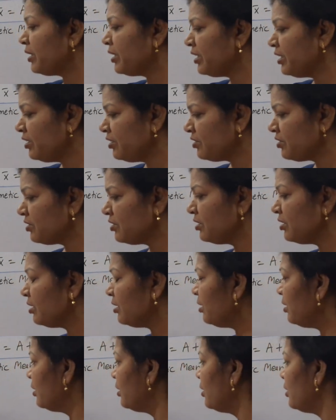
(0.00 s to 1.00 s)
d is
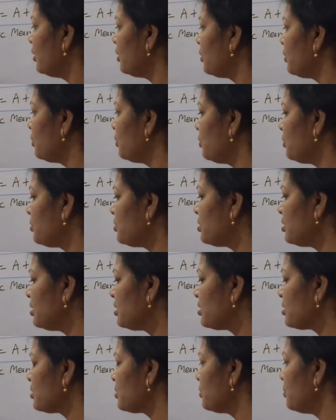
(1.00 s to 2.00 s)
here
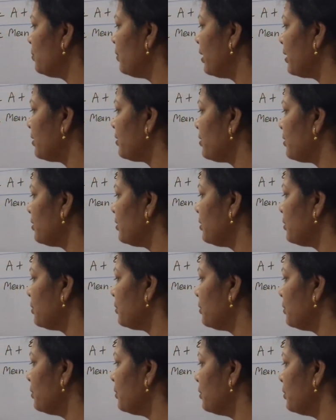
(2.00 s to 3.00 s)

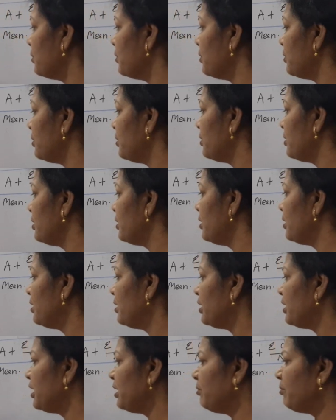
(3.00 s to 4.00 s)
2610
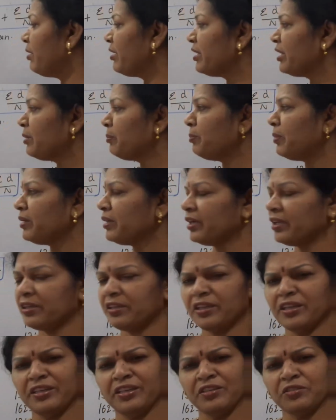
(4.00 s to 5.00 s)
divided by n.
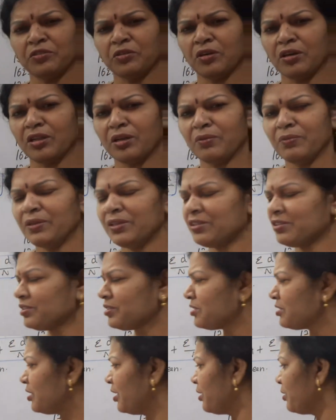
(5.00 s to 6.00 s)
N is
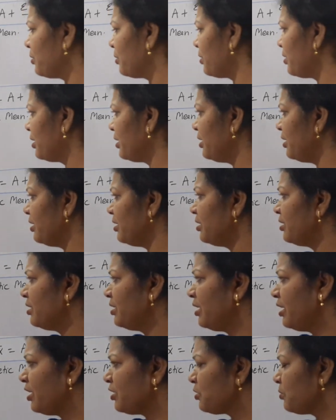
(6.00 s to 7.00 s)
always 10 only,
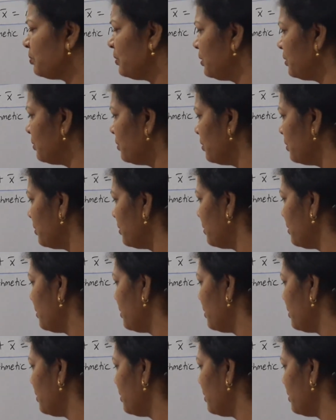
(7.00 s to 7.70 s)
as we know.